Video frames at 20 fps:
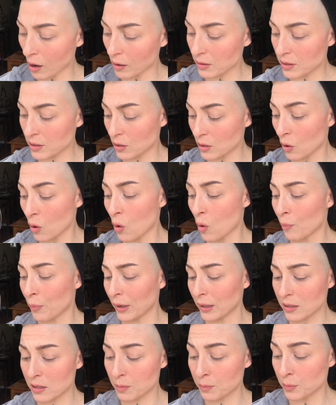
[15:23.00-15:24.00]
of soap and
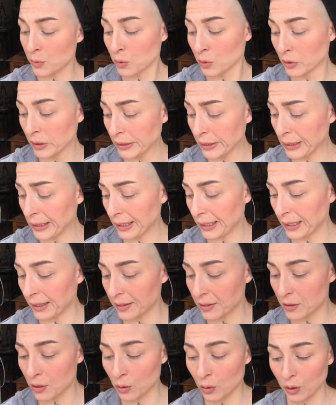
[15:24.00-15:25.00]
a spoolie and
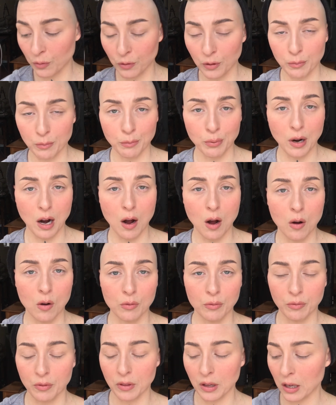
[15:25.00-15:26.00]
2 different brow
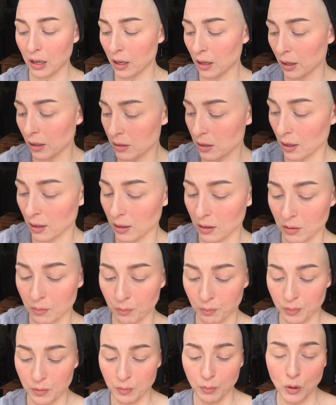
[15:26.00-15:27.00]
things and
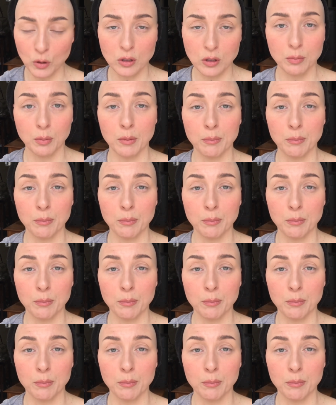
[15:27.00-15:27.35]
multiple